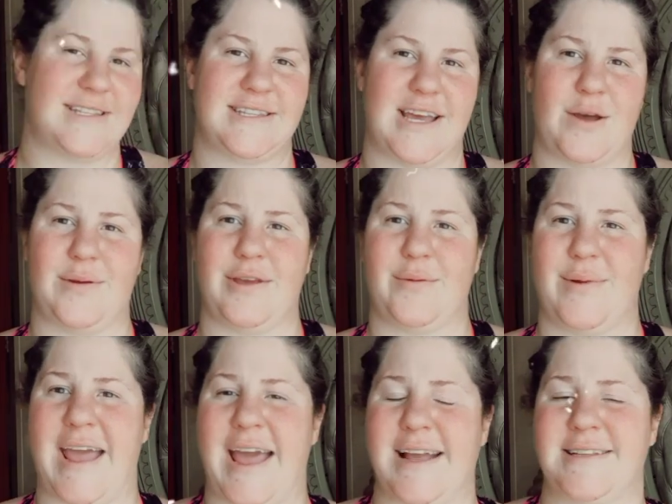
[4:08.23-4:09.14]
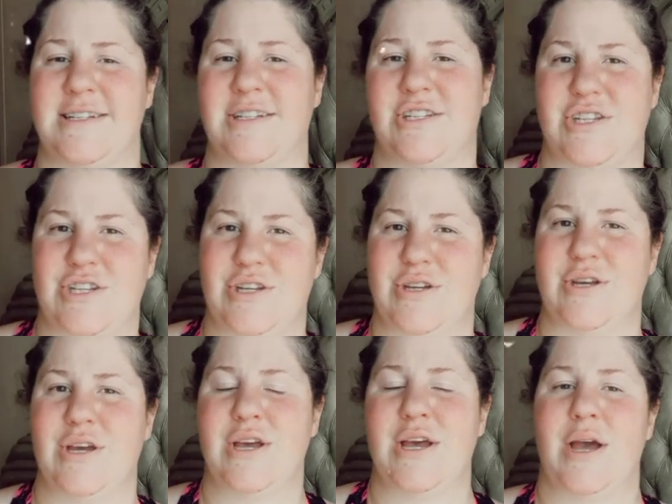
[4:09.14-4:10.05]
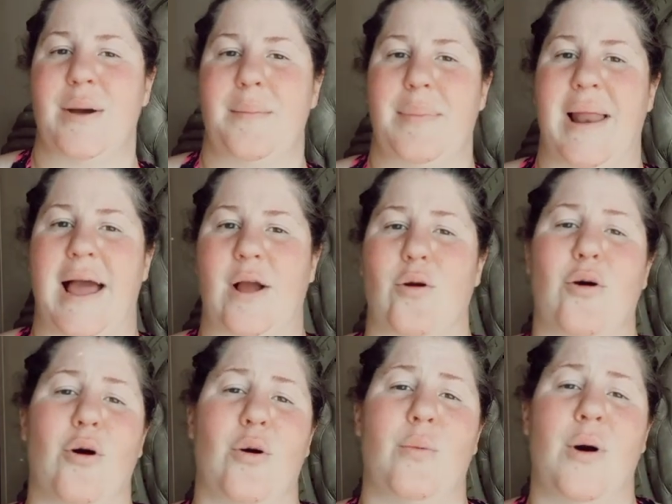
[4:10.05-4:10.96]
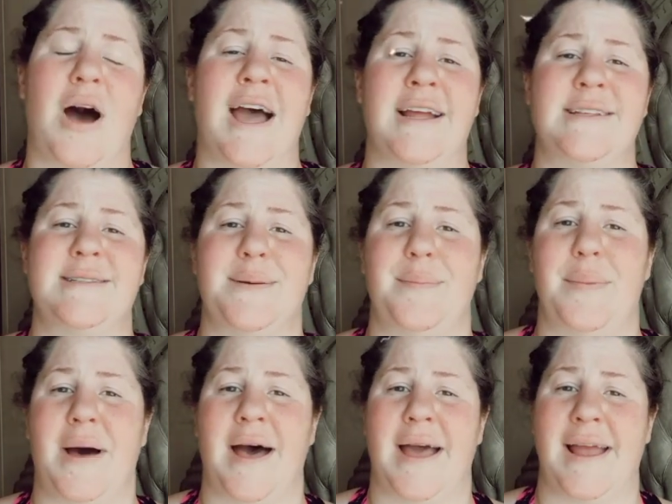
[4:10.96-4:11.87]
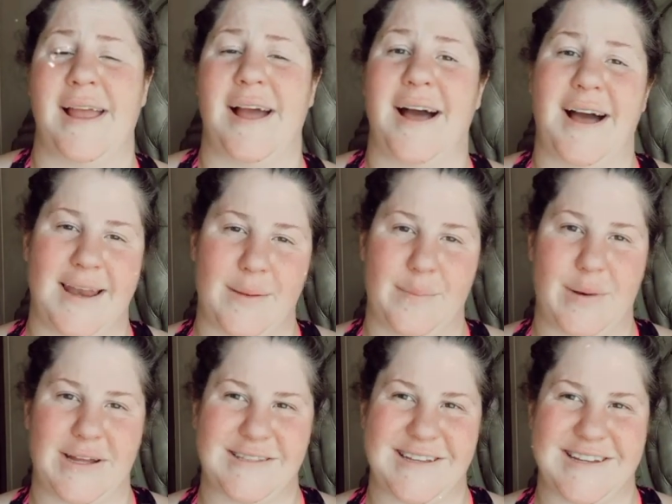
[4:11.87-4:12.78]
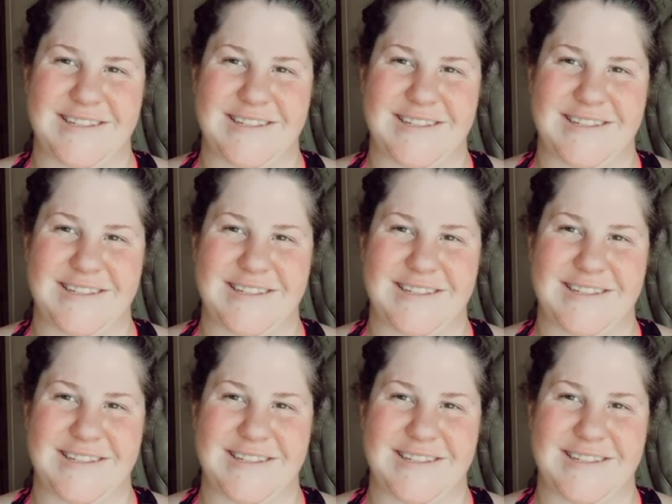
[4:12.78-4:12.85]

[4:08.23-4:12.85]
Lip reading: So we're reacting to Black or White by alipers.